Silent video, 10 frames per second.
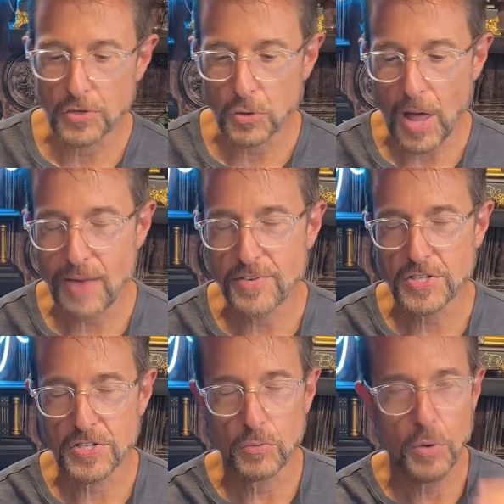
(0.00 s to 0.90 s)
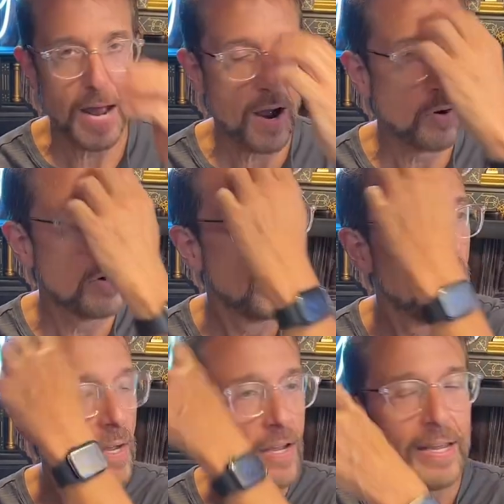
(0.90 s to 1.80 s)
live gets to 1 hour,
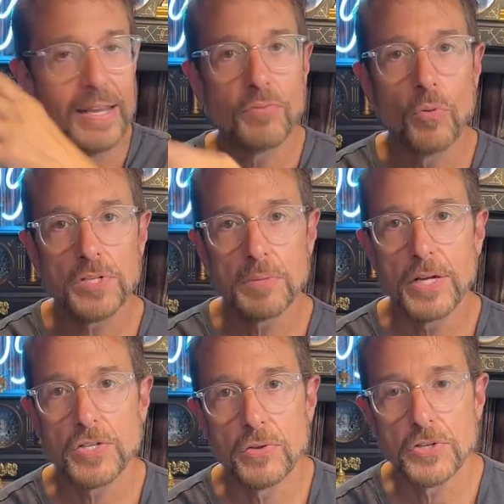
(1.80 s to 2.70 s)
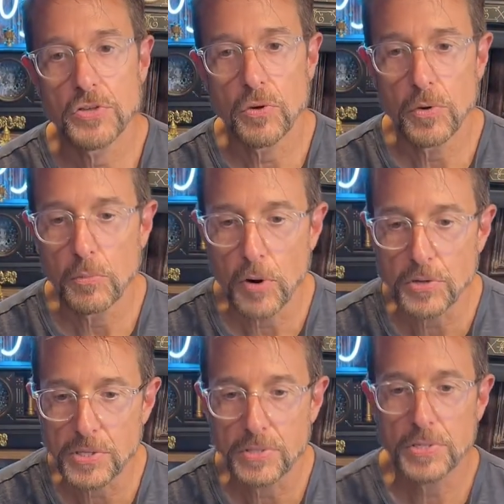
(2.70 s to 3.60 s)
it wants to make sure that you're a real
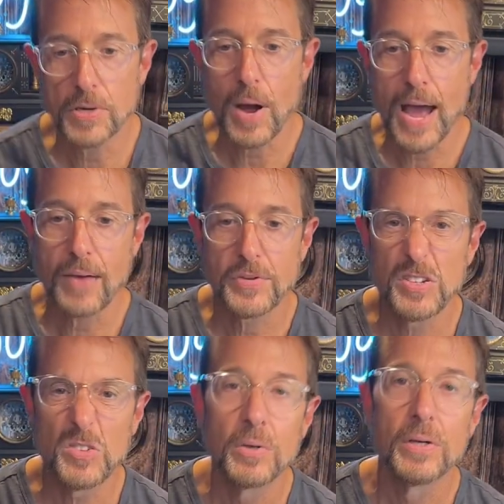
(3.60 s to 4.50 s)
person. So I have to